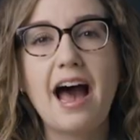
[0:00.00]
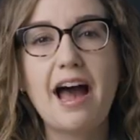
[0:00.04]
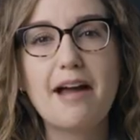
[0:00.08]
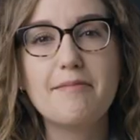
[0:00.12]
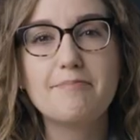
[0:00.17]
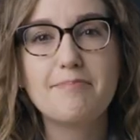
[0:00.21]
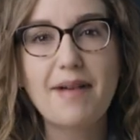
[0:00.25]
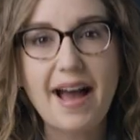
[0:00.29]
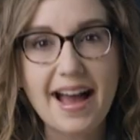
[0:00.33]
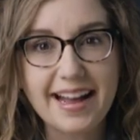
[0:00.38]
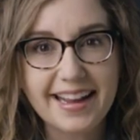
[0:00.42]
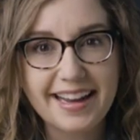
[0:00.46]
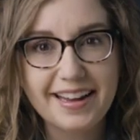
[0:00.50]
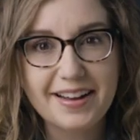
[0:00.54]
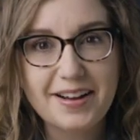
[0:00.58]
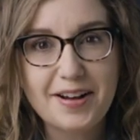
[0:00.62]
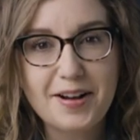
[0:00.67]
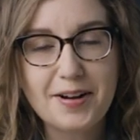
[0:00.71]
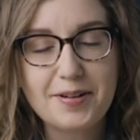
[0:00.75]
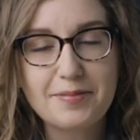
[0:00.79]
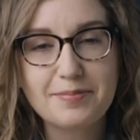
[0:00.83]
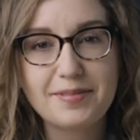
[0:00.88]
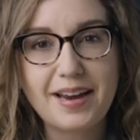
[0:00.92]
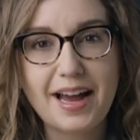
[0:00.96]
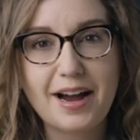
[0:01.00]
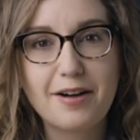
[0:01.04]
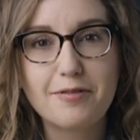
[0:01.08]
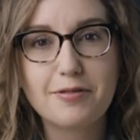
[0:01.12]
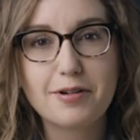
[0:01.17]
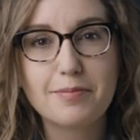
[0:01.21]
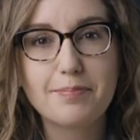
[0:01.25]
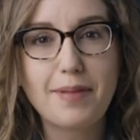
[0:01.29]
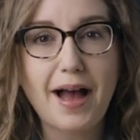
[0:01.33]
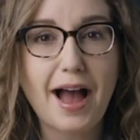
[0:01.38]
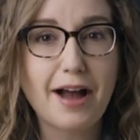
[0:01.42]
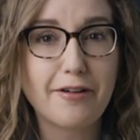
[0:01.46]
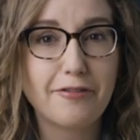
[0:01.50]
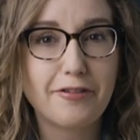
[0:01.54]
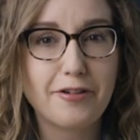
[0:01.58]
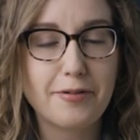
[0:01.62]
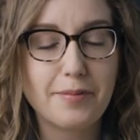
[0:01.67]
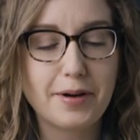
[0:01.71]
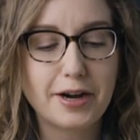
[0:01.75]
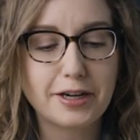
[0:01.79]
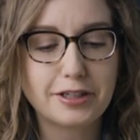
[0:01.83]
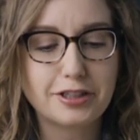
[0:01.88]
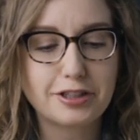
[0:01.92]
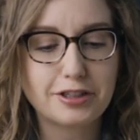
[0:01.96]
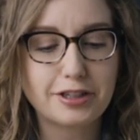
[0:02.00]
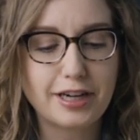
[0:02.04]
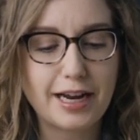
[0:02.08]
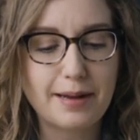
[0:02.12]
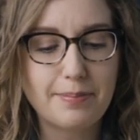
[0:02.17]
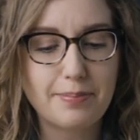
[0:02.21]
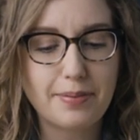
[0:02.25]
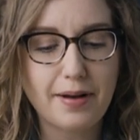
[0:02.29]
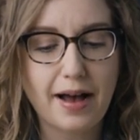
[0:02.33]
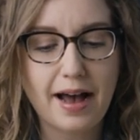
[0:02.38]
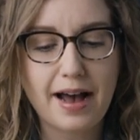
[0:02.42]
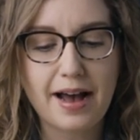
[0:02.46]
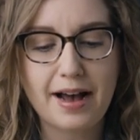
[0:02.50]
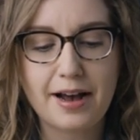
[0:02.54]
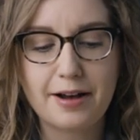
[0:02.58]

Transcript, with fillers: I'm back at home now. We're back from our trip.